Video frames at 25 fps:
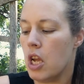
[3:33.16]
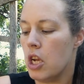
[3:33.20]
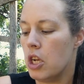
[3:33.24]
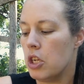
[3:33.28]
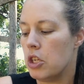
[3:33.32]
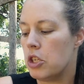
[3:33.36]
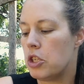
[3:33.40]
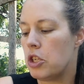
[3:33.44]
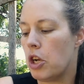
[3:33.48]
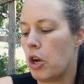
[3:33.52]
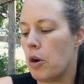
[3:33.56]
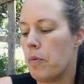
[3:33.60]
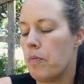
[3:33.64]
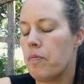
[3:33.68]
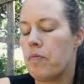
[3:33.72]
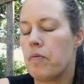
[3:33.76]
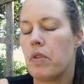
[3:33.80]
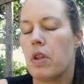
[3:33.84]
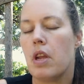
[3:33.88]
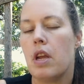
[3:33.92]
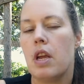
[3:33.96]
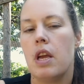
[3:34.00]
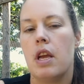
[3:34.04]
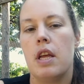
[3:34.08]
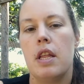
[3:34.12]
So
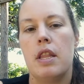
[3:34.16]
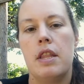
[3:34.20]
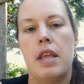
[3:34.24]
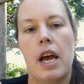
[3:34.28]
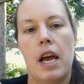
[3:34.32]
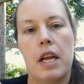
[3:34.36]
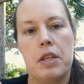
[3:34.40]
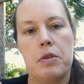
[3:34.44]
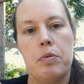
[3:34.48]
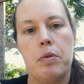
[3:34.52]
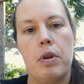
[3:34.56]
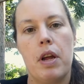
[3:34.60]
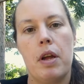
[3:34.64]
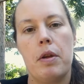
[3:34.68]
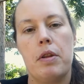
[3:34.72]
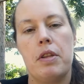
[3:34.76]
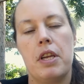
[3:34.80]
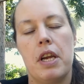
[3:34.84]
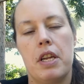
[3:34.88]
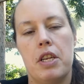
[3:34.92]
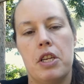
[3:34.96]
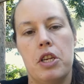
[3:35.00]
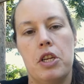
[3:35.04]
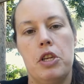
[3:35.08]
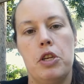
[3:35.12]
that's what I
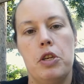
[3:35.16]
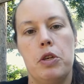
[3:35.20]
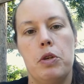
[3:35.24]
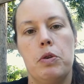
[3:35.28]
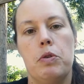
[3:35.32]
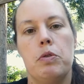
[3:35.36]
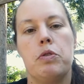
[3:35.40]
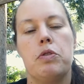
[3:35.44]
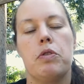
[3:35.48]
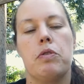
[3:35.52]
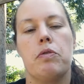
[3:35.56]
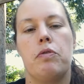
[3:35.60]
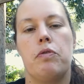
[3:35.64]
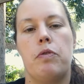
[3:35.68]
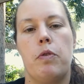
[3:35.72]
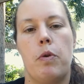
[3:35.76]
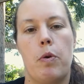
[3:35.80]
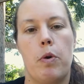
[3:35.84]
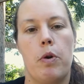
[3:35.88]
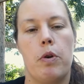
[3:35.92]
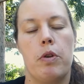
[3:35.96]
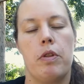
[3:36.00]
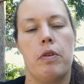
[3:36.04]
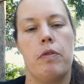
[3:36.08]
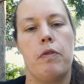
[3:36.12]
tend to use
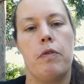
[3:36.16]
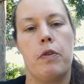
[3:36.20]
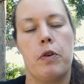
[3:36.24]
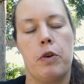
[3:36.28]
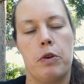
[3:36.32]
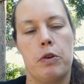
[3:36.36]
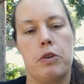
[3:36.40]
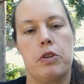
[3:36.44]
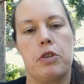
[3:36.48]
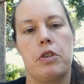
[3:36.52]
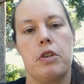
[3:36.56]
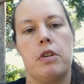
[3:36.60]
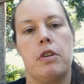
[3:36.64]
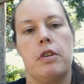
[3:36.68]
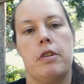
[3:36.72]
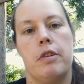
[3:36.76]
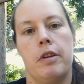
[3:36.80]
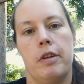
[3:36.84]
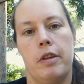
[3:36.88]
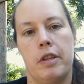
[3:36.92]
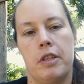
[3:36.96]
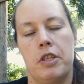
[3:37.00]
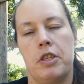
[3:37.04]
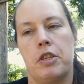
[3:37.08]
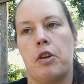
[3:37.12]
for the first,
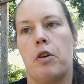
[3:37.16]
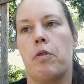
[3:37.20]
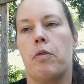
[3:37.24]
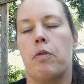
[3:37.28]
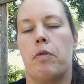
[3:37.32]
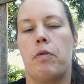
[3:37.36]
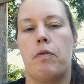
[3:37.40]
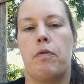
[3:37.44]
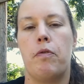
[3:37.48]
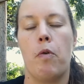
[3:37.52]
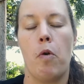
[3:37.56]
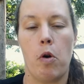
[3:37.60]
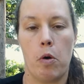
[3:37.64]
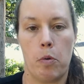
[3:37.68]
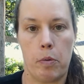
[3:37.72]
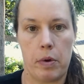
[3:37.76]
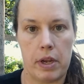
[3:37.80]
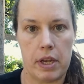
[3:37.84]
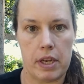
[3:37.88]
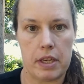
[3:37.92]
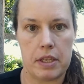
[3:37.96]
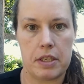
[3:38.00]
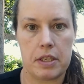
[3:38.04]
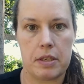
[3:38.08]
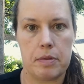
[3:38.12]
let's just go with 4
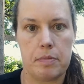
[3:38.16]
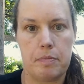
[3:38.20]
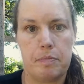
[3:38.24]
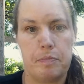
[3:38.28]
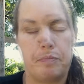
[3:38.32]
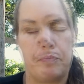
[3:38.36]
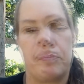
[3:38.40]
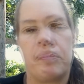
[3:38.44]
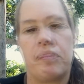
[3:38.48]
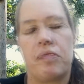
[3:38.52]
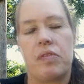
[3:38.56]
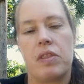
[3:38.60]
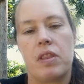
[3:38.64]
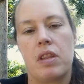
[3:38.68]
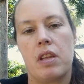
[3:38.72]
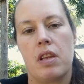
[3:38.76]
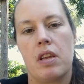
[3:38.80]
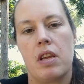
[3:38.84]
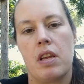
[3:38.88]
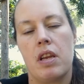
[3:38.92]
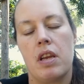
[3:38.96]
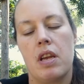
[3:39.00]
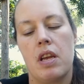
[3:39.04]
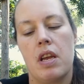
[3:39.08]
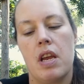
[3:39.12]
weeks.
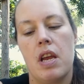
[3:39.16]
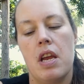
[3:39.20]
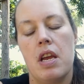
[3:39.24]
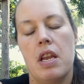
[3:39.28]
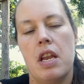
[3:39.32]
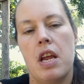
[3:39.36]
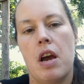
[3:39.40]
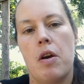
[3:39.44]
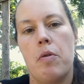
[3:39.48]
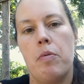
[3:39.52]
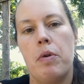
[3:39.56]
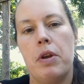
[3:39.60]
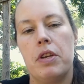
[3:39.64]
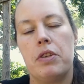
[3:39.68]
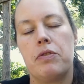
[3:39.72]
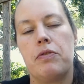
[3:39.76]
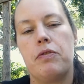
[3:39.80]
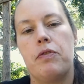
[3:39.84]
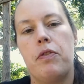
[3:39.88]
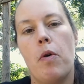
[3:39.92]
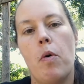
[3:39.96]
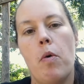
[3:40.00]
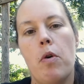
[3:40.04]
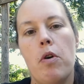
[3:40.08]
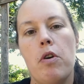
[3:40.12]
Now weeks
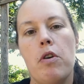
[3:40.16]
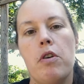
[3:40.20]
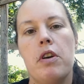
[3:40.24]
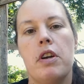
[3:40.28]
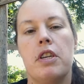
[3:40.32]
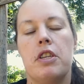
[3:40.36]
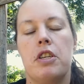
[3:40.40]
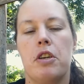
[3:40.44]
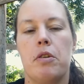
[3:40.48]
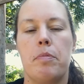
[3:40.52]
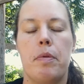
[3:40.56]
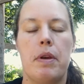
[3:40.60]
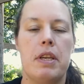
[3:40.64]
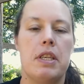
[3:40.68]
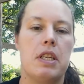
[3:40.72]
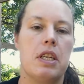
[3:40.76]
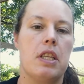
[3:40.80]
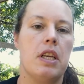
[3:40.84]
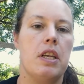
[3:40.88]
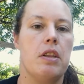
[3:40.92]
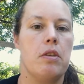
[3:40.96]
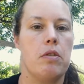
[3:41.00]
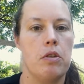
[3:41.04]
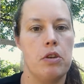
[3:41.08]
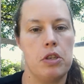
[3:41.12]
4 until
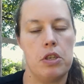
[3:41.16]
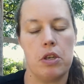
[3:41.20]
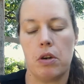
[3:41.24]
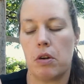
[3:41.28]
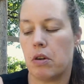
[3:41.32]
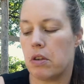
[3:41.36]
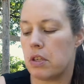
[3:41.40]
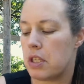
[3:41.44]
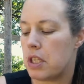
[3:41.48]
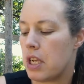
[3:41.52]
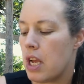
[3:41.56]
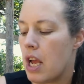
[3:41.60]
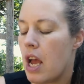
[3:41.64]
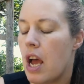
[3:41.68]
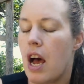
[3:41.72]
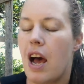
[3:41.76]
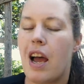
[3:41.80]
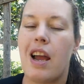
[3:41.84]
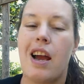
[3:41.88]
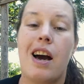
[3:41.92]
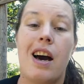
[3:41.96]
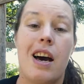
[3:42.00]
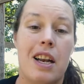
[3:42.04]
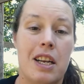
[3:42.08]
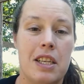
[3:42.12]
basically they're adults,
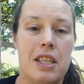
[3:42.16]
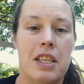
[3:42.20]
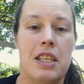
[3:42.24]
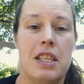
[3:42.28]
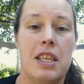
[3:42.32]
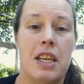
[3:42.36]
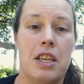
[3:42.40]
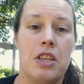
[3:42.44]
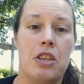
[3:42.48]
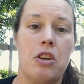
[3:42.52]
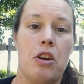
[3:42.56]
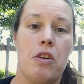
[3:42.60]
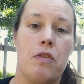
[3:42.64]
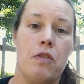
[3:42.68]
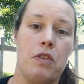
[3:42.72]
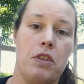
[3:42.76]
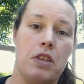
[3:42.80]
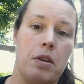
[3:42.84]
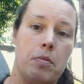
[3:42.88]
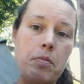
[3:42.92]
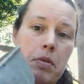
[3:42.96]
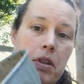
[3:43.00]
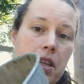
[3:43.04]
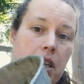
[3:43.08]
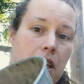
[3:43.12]
I honestly tend to go for
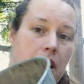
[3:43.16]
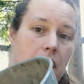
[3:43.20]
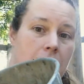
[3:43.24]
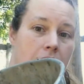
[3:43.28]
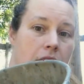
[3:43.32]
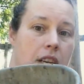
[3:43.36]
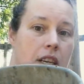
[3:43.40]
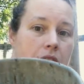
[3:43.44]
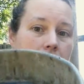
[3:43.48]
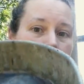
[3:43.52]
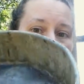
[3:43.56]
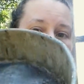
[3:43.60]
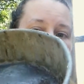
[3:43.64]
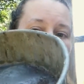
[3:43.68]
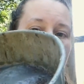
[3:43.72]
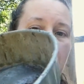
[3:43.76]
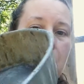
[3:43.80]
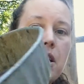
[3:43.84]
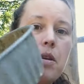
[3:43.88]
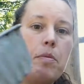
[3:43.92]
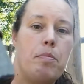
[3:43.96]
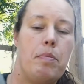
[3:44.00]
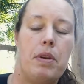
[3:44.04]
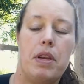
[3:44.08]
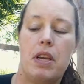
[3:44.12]
something like this
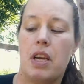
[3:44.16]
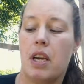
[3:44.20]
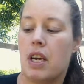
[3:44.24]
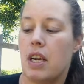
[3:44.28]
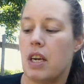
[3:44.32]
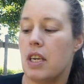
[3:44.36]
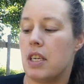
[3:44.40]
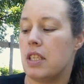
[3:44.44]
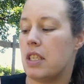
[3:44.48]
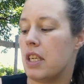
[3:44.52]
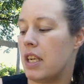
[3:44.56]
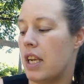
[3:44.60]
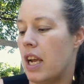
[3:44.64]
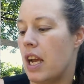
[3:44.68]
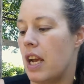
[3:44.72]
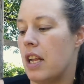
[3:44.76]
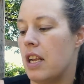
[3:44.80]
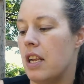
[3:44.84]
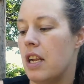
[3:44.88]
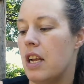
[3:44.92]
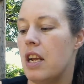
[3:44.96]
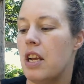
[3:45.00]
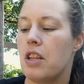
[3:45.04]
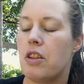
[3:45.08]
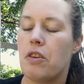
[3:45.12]
because,
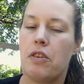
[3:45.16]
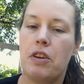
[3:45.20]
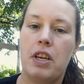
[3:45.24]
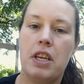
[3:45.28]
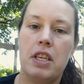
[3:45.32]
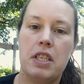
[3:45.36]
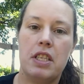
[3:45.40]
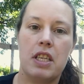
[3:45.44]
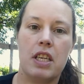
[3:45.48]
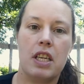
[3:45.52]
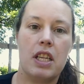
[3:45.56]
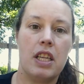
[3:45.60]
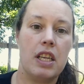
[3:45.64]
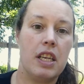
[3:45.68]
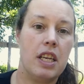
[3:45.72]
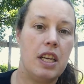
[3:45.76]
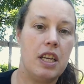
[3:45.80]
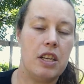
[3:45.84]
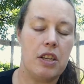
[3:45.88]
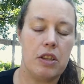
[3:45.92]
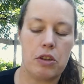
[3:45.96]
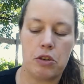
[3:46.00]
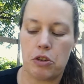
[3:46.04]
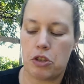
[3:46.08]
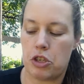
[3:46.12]
again, they're easy to
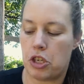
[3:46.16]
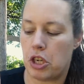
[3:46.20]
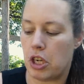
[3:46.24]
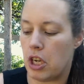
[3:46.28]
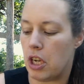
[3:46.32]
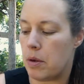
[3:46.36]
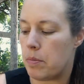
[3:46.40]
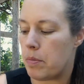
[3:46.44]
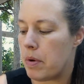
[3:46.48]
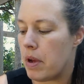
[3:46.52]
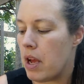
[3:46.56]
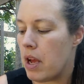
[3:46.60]
clean, they're cheap.